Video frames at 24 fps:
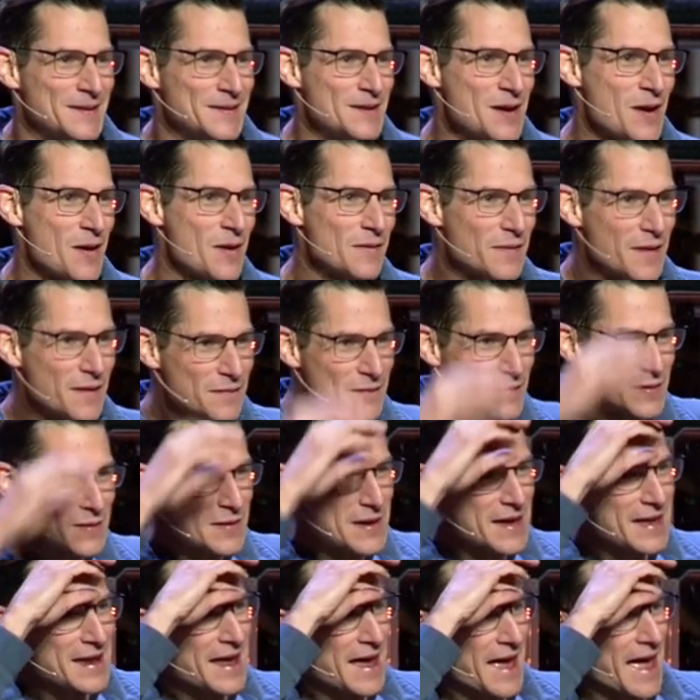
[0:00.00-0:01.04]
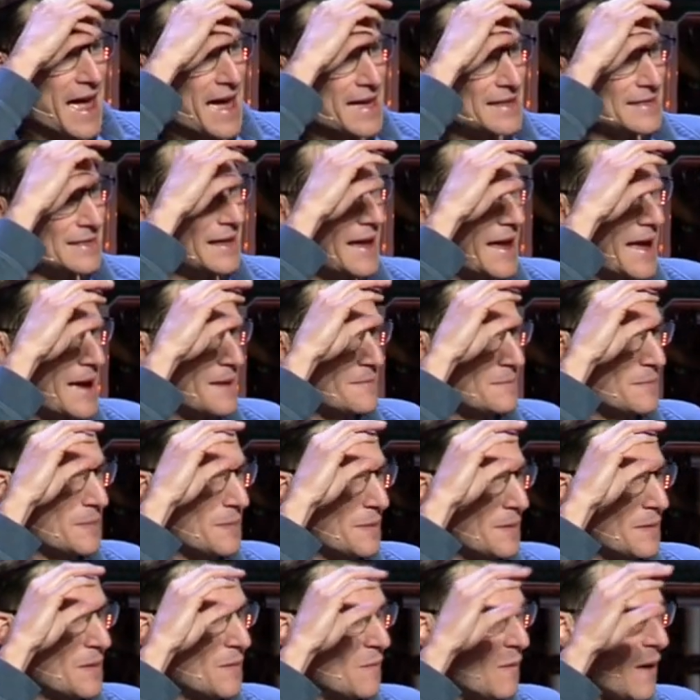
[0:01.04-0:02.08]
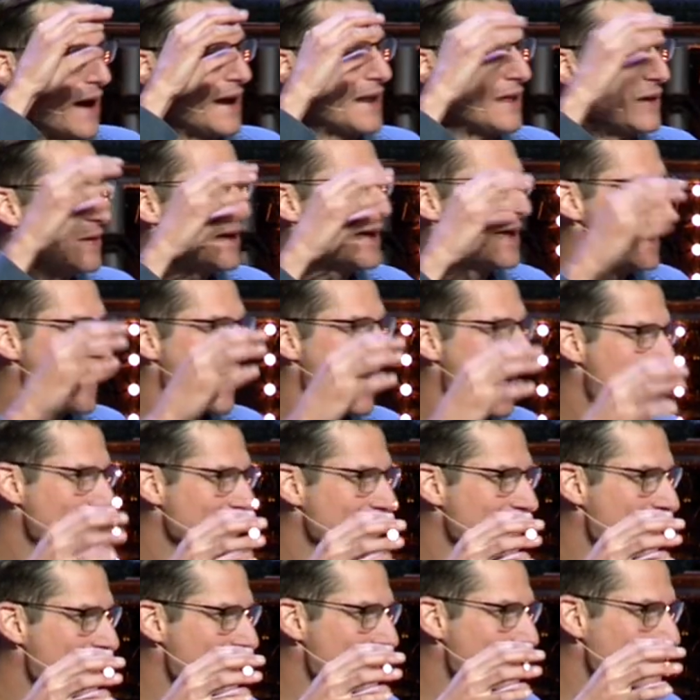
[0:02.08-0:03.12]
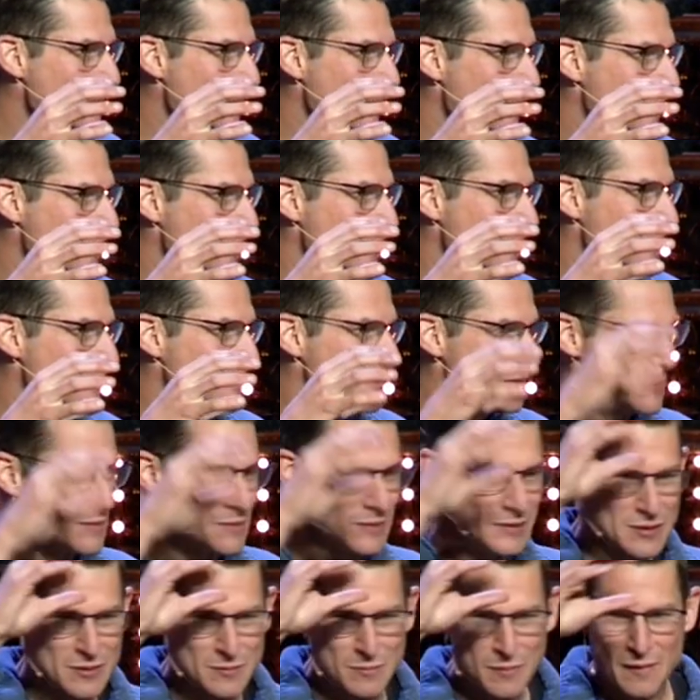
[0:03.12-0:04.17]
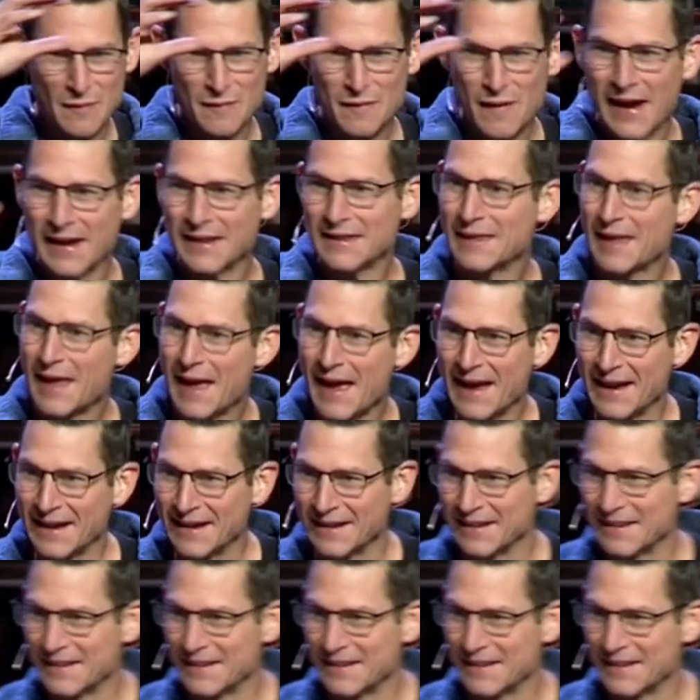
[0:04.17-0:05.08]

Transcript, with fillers: no, if, if you get a headlamp, why do you get a headlamp? to, to provide light.